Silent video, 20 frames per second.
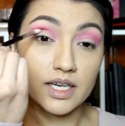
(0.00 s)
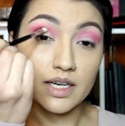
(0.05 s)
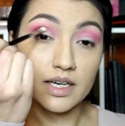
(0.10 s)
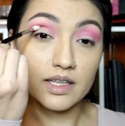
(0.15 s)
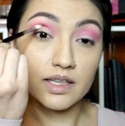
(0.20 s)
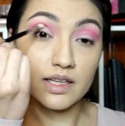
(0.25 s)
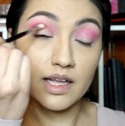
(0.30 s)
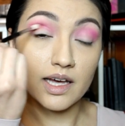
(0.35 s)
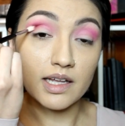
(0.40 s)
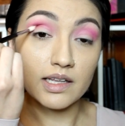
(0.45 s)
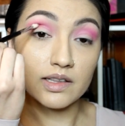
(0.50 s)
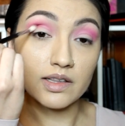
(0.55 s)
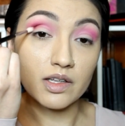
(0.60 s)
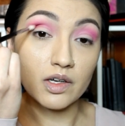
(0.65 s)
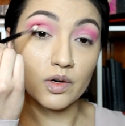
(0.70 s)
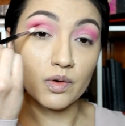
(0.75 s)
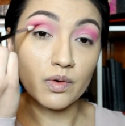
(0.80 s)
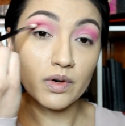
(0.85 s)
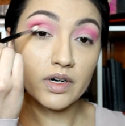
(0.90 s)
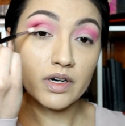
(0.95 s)
it a lot
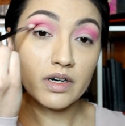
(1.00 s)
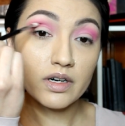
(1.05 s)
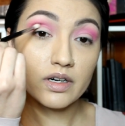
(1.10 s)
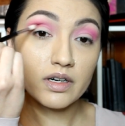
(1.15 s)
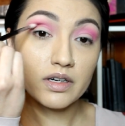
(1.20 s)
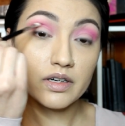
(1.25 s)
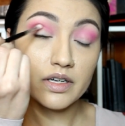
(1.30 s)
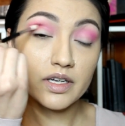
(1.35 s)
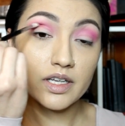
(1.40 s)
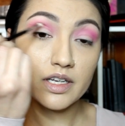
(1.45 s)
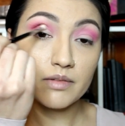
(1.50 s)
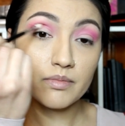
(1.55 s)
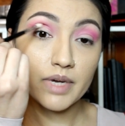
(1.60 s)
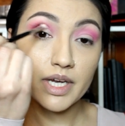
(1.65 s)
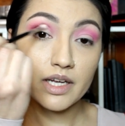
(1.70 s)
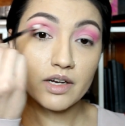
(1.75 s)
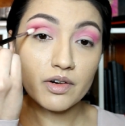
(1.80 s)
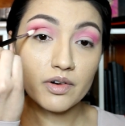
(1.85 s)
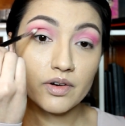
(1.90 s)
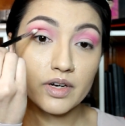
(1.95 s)
lower in
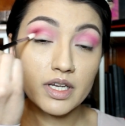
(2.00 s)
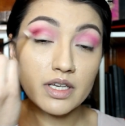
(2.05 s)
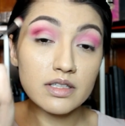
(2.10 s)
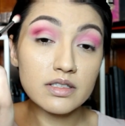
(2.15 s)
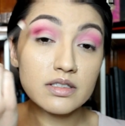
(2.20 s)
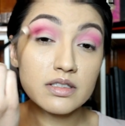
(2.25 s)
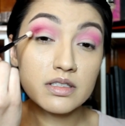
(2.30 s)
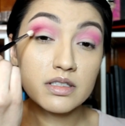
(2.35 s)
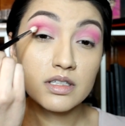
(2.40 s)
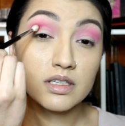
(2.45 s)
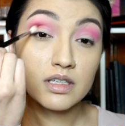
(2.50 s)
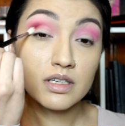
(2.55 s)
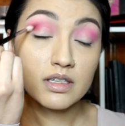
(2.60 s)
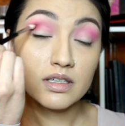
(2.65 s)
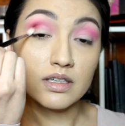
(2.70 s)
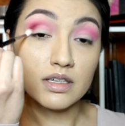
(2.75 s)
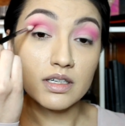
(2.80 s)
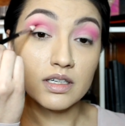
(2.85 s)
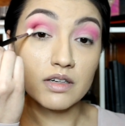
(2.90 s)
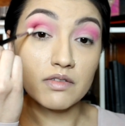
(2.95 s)
my crease.
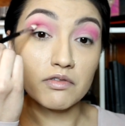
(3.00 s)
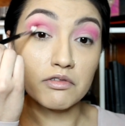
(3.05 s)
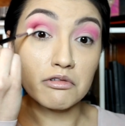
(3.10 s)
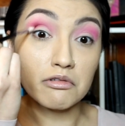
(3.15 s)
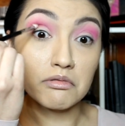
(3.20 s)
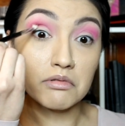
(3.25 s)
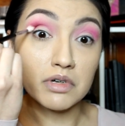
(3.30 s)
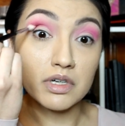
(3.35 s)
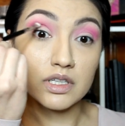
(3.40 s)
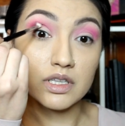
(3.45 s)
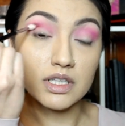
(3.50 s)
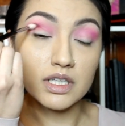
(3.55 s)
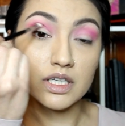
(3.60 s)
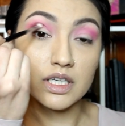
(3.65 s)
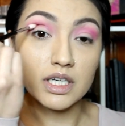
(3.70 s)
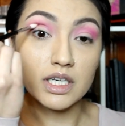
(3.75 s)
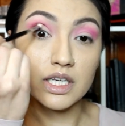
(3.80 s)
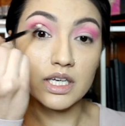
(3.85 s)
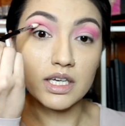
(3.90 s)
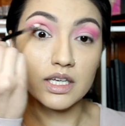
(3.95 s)
I'm really
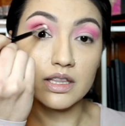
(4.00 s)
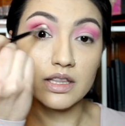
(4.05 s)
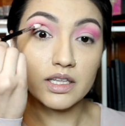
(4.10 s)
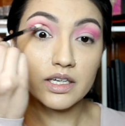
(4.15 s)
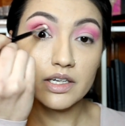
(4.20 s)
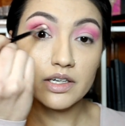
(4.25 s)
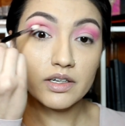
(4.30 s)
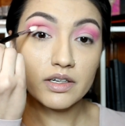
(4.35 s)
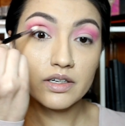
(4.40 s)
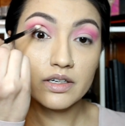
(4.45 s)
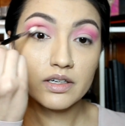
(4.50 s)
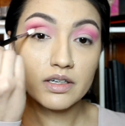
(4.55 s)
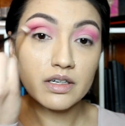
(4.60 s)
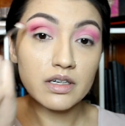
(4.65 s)
getting in there